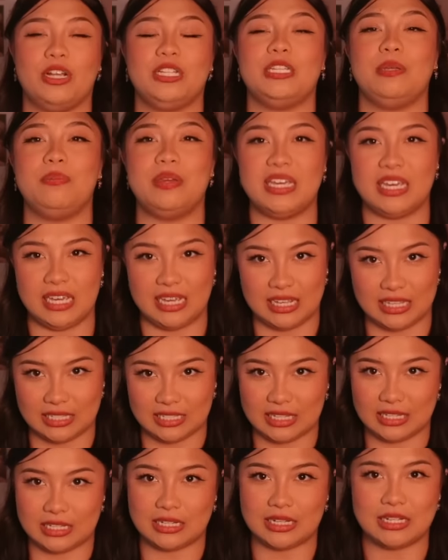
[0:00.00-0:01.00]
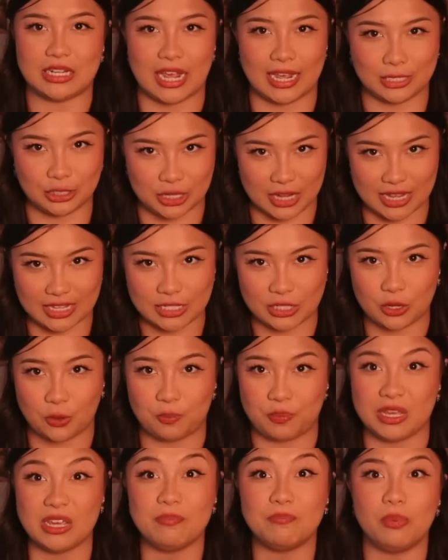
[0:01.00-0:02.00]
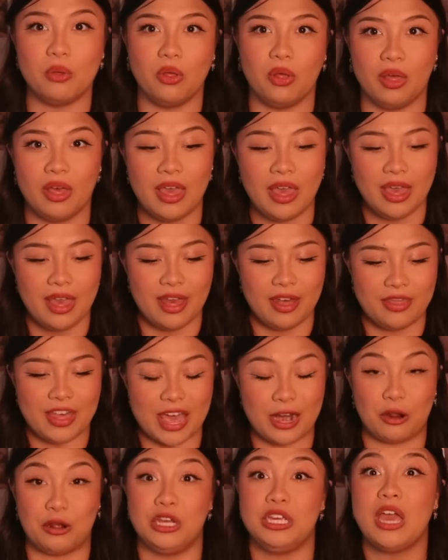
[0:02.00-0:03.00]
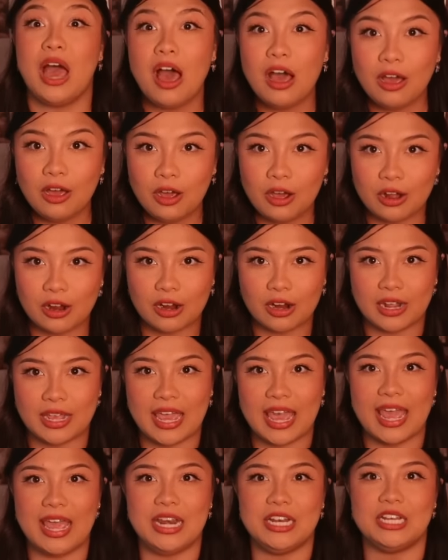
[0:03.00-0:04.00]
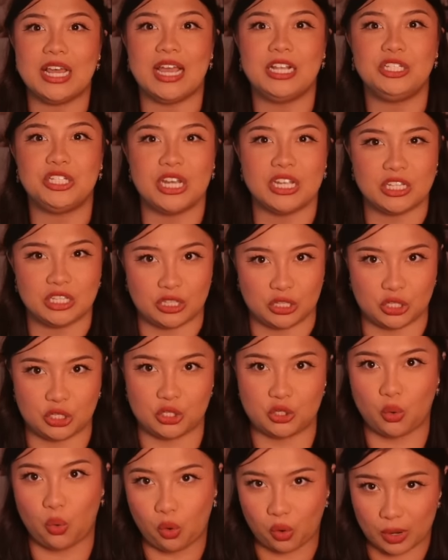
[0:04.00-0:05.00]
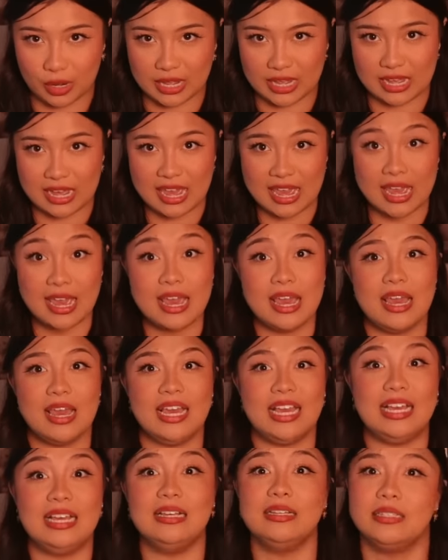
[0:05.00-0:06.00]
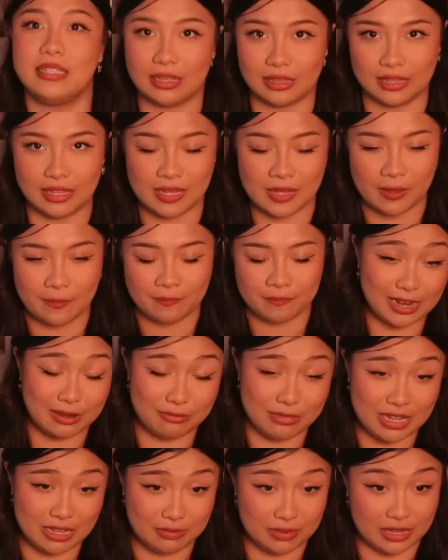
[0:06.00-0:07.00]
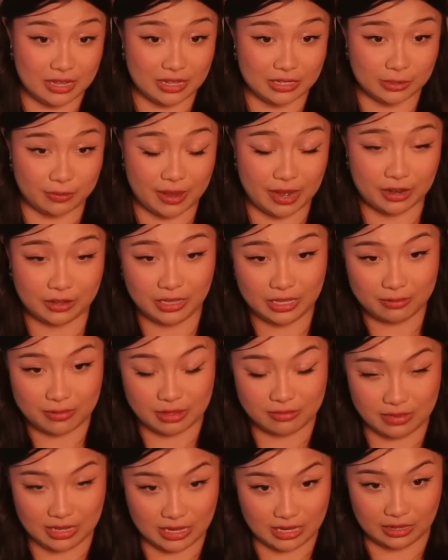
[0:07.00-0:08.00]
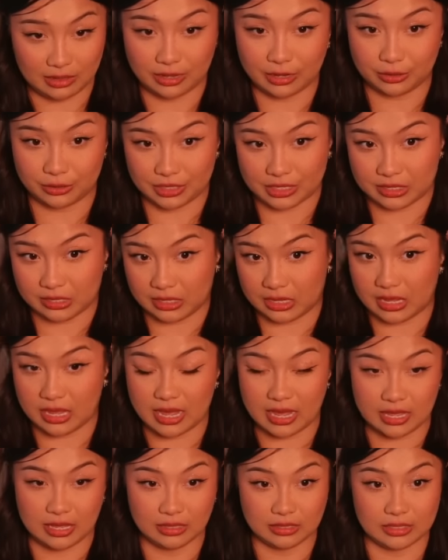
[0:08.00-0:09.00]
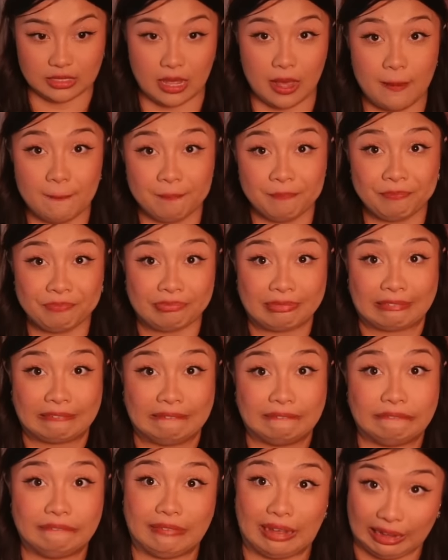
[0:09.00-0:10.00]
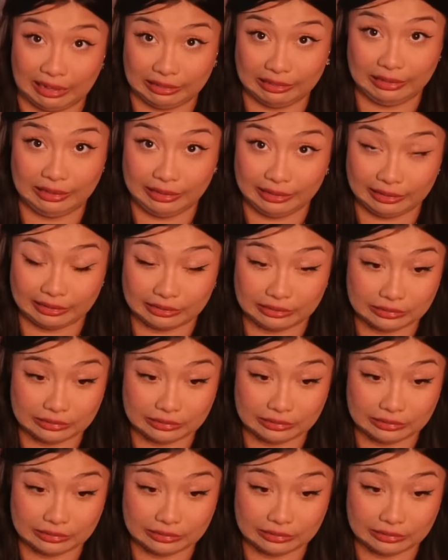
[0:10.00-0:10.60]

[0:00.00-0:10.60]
it to be easy to digest so people that are younger can digest the story easily. And me, because apparently my media literacy is failing.